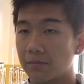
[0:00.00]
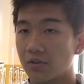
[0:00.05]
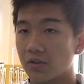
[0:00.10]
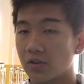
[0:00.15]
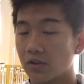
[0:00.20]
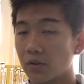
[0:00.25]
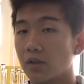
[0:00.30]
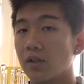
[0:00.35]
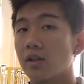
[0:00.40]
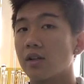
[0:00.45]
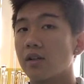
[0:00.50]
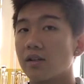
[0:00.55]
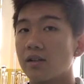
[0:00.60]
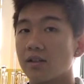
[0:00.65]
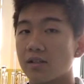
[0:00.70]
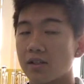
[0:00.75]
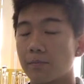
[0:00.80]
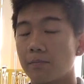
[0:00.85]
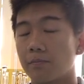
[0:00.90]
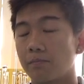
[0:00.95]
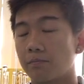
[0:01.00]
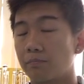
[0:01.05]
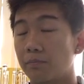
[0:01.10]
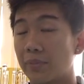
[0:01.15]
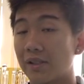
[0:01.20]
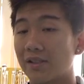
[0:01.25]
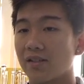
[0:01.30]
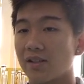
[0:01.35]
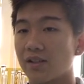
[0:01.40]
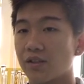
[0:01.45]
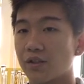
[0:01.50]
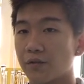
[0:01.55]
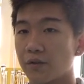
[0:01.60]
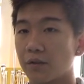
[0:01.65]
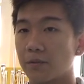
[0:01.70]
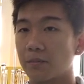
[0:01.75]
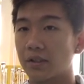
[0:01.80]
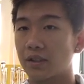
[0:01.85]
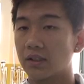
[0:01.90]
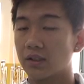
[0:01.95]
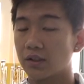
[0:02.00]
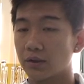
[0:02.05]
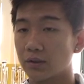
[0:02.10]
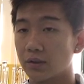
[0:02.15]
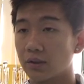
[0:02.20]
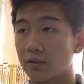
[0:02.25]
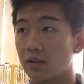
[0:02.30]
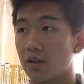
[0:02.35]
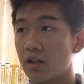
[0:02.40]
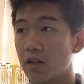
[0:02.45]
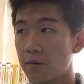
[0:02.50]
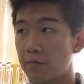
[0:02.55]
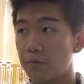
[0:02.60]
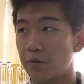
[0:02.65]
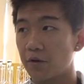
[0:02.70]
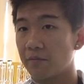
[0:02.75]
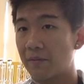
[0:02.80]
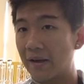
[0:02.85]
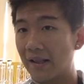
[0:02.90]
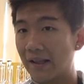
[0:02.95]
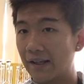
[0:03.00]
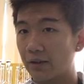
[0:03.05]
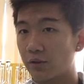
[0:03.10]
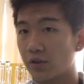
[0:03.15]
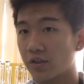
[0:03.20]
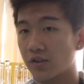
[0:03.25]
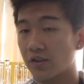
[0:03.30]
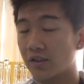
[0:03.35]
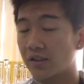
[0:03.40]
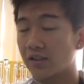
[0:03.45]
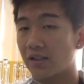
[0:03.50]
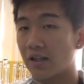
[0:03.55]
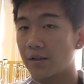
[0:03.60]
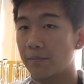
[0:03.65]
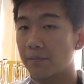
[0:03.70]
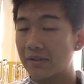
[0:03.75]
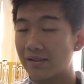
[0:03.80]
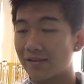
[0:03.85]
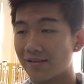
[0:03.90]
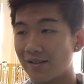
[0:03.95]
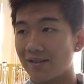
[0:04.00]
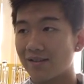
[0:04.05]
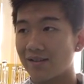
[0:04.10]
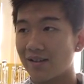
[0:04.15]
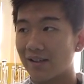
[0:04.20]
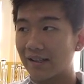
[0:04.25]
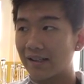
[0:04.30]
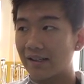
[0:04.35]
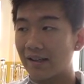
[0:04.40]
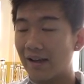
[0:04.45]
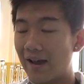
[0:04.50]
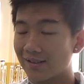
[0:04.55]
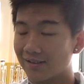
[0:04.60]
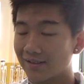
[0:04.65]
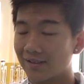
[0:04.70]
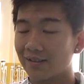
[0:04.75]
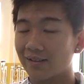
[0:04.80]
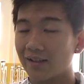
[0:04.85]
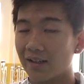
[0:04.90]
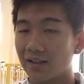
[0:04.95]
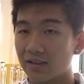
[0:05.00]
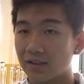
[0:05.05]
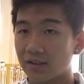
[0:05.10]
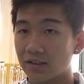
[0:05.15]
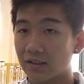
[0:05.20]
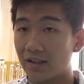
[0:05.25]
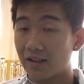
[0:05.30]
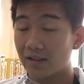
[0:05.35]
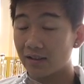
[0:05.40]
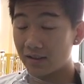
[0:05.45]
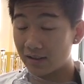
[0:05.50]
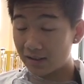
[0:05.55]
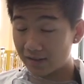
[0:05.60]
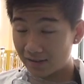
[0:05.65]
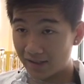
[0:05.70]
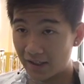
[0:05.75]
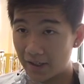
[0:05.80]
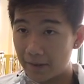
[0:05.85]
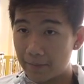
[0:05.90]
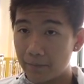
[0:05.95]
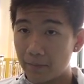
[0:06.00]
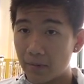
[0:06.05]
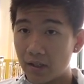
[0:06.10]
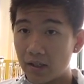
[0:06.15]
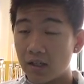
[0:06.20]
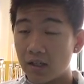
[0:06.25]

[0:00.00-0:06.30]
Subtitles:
So it's a big chance for me to improve my language skills, and besides, I still get to get the same